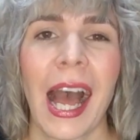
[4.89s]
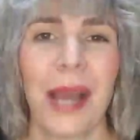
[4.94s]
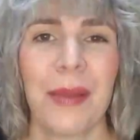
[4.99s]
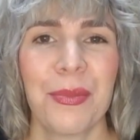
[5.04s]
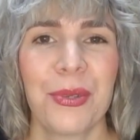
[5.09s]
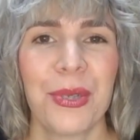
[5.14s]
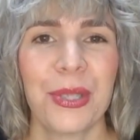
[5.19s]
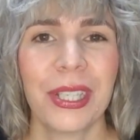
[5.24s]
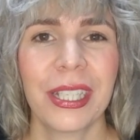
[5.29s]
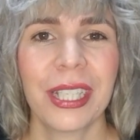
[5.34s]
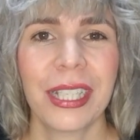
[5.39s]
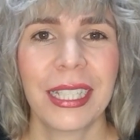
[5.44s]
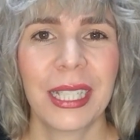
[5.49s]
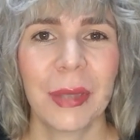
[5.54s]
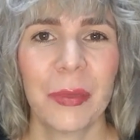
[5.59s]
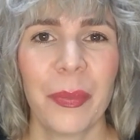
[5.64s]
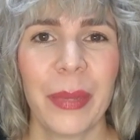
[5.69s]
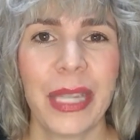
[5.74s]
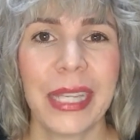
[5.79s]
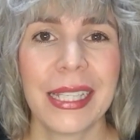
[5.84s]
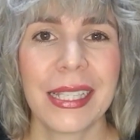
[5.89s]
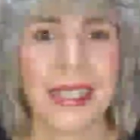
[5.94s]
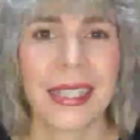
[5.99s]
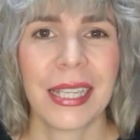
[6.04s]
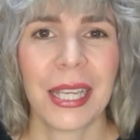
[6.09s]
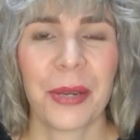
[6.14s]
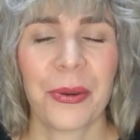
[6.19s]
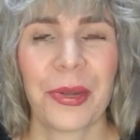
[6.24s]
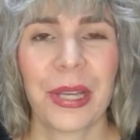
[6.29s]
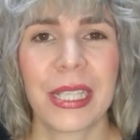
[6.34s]
I'm doing a little mini
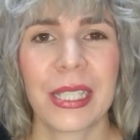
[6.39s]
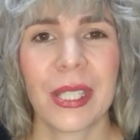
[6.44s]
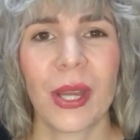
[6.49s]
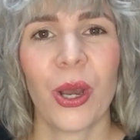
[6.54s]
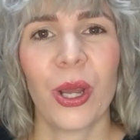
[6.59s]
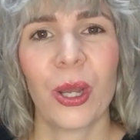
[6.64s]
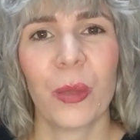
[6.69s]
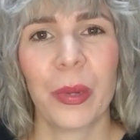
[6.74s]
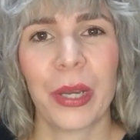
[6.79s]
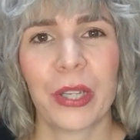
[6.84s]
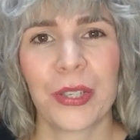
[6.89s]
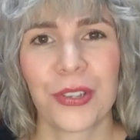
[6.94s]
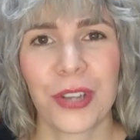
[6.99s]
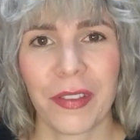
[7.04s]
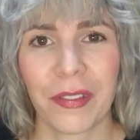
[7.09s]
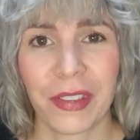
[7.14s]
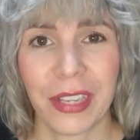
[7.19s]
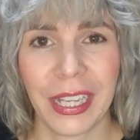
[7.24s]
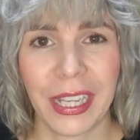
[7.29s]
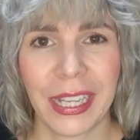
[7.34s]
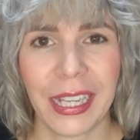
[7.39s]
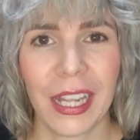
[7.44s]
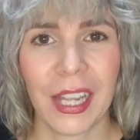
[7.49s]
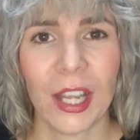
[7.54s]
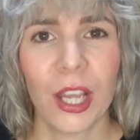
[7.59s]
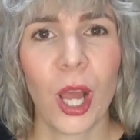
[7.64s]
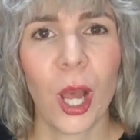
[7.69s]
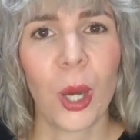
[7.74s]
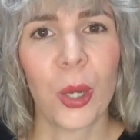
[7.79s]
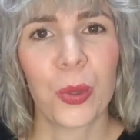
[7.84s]
series all about traveling
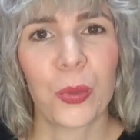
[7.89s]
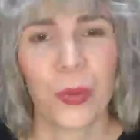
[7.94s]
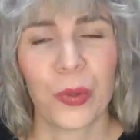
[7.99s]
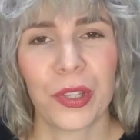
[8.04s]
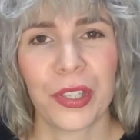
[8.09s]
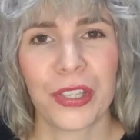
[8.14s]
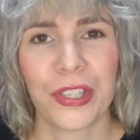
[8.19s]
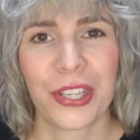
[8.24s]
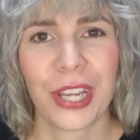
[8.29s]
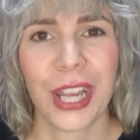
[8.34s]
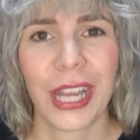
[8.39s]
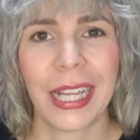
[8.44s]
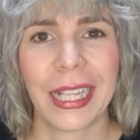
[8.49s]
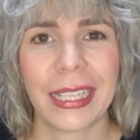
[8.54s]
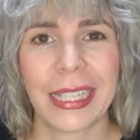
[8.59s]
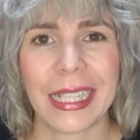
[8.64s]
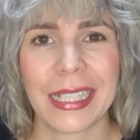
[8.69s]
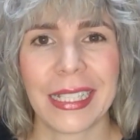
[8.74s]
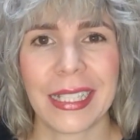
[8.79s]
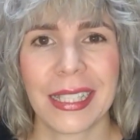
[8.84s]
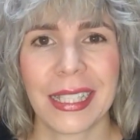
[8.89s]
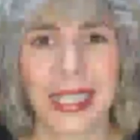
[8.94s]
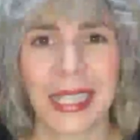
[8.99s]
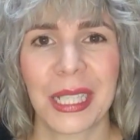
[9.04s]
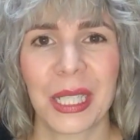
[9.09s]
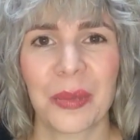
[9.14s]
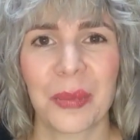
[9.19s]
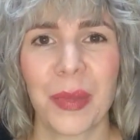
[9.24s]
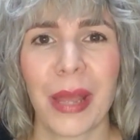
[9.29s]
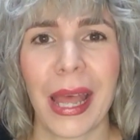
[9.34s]
alone with a child as a
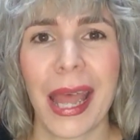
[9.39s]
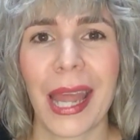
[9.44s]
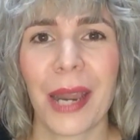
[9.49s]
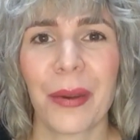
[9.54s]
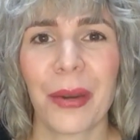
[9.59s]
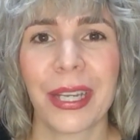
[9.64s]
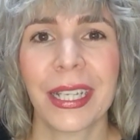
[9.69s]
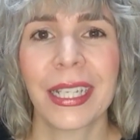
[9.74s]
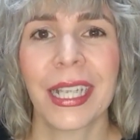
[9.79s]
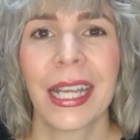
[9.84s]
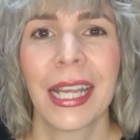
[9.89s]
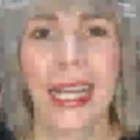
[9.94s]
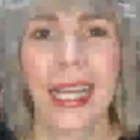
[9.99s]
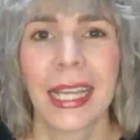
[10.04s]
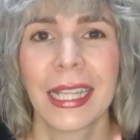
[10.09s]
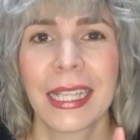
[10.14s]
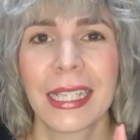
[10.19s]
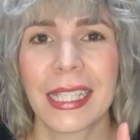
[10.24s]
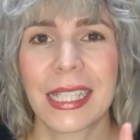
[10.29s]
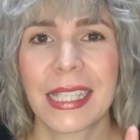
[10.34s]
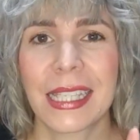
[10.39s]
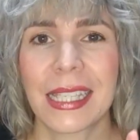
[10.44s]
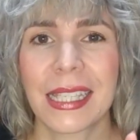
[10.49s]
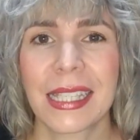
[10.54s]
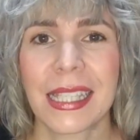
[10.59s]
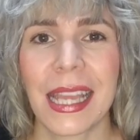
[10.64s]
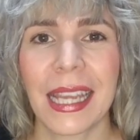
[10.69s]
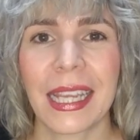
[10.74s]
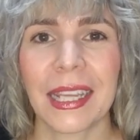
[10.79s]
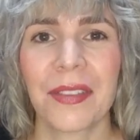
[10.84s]
single parent. This is the
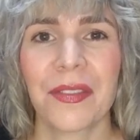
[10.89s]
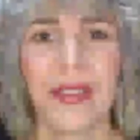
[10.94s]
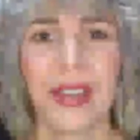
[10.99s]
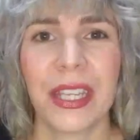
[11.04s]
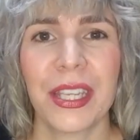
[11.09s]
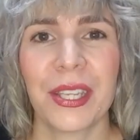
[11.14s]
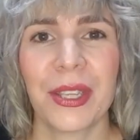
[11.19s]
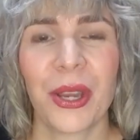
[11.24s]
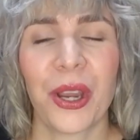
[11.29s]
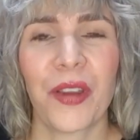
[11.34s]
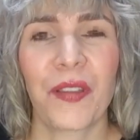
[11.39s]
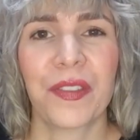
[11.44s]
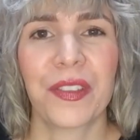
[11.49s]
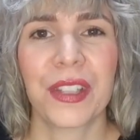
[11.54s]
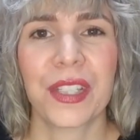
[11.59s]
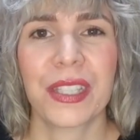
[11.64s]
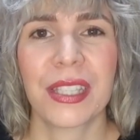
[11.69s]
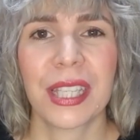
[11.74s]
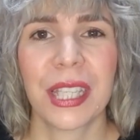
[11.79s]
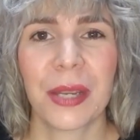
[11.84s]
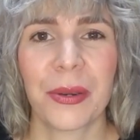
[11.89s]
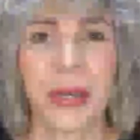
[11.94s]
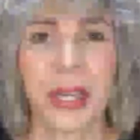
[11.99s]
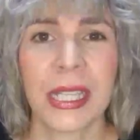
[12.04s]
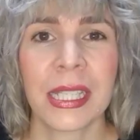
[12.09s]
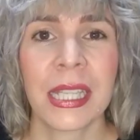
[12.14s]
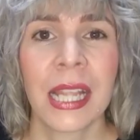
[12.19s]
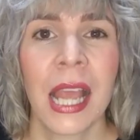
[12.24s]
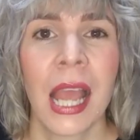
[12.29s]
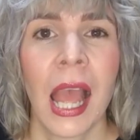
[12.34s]
second video of this
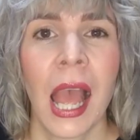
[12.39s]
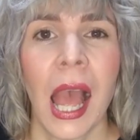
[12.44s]
series.